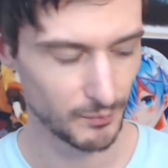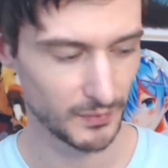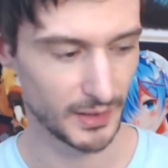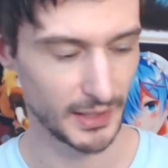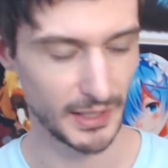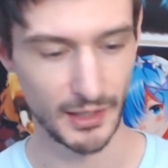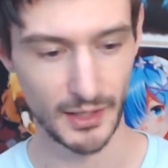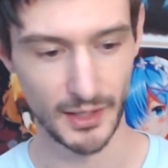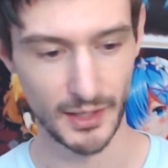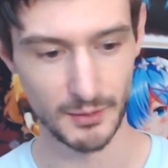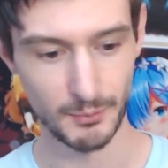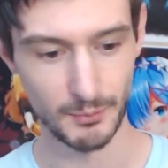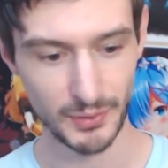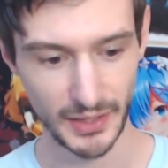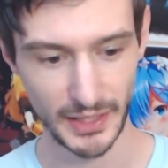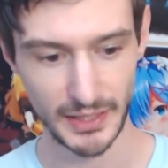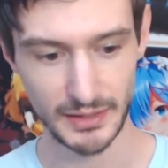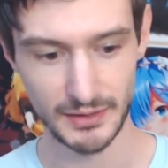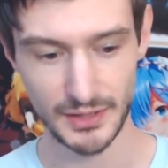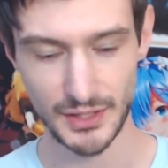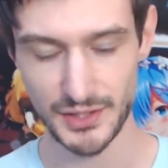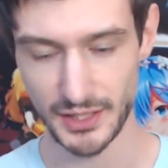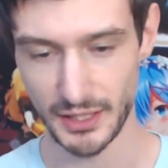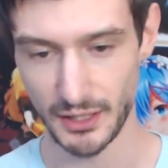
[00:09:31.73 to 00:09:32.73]
and
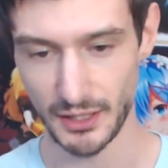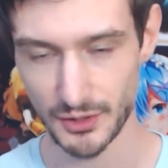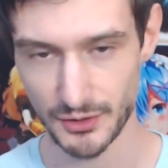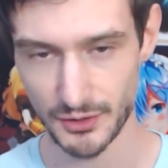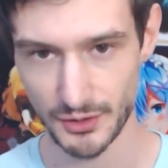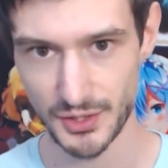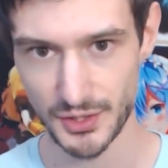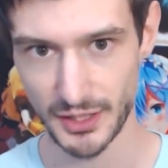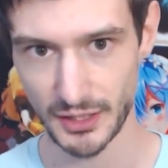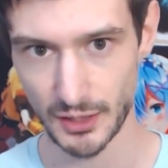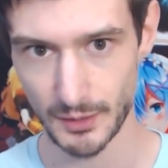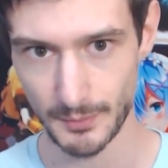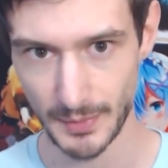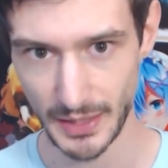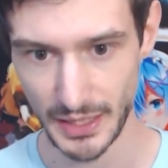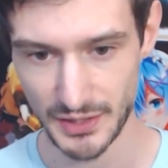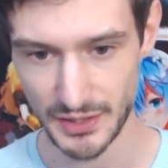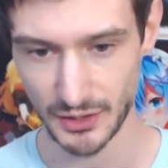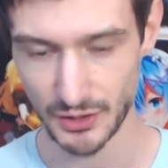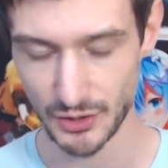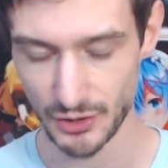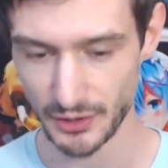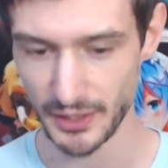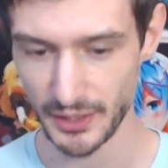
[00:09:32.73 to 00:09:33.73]
played these characters that are
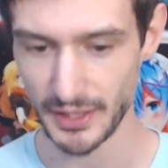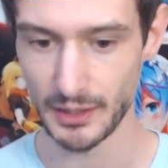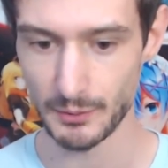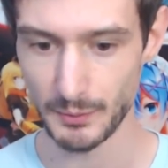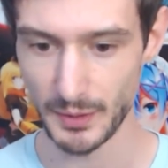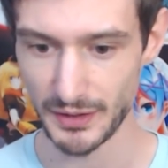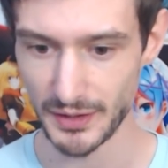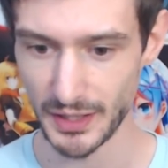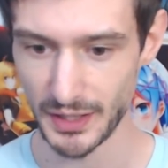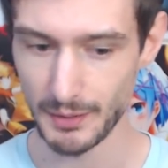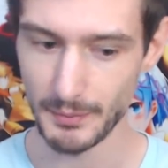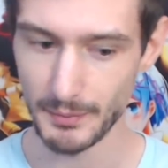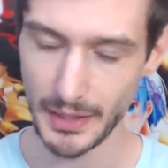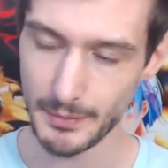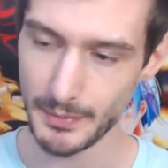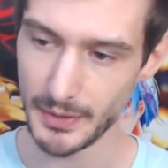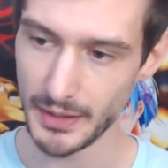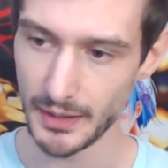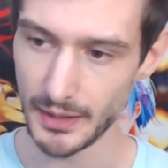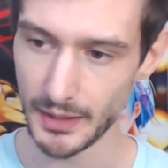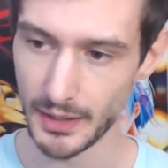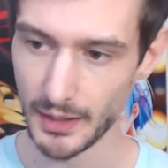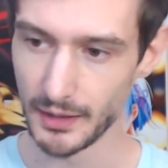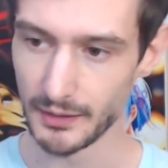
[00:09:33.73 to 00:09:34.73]
amazing and great, and we thought
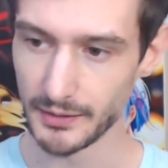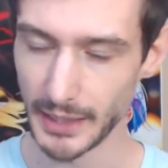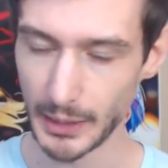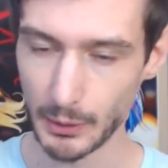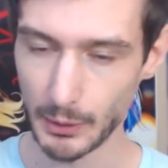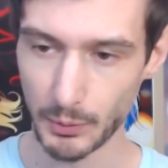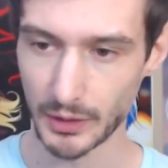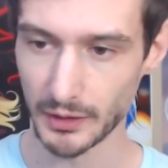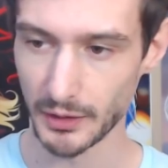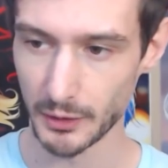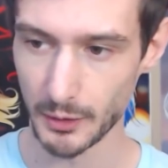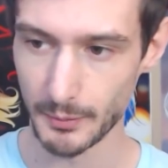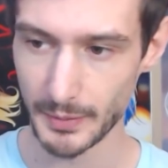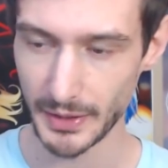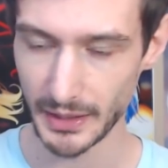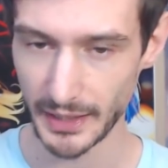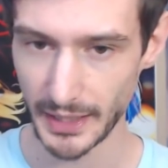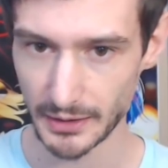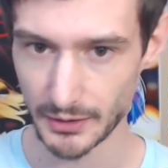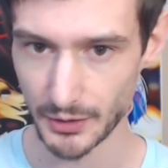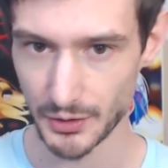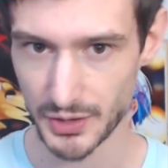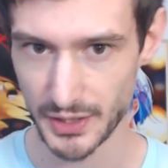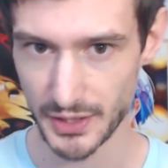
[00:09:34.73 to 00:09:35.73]
maybe they were a little bit
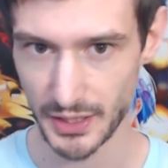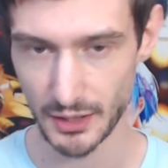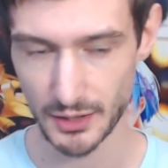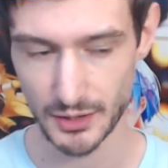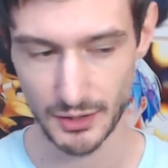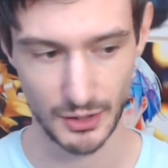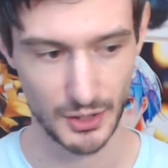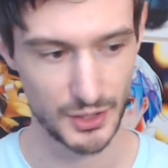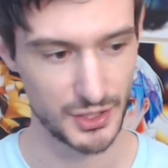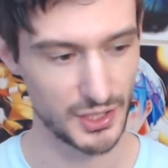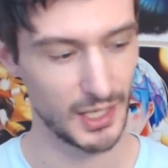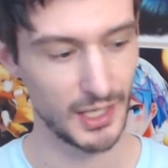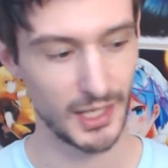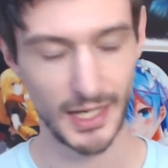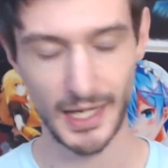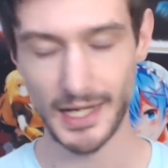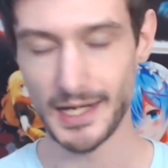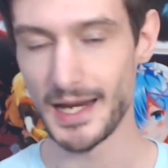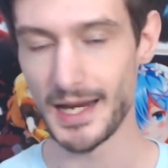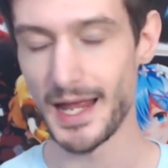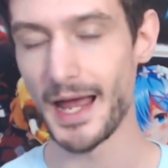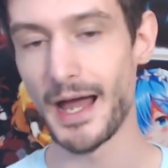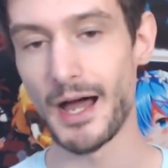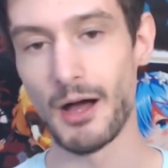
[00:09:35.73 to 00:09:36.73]
like those characters,
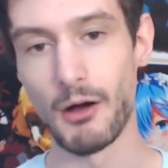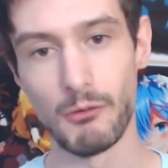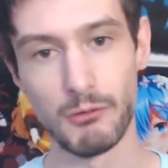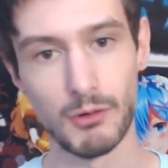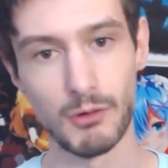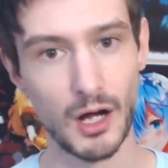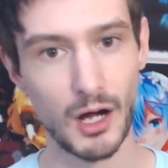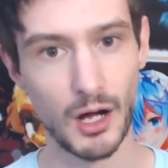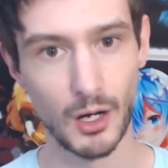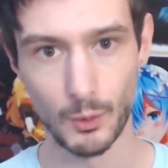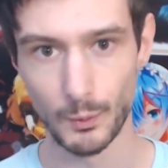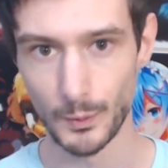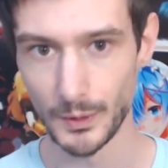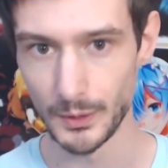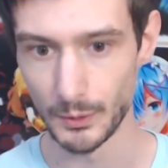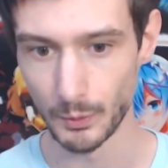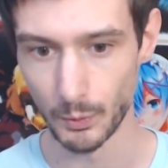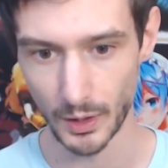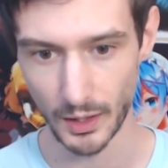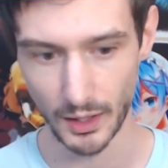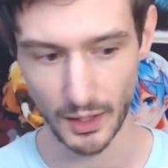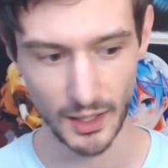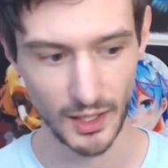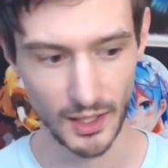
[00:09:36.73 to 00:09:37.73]
and how wrong we
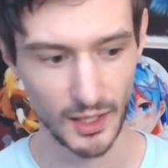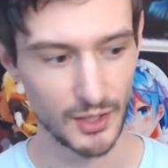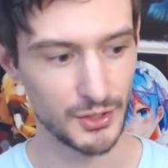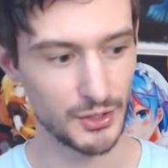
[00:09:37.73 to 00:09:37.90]
were.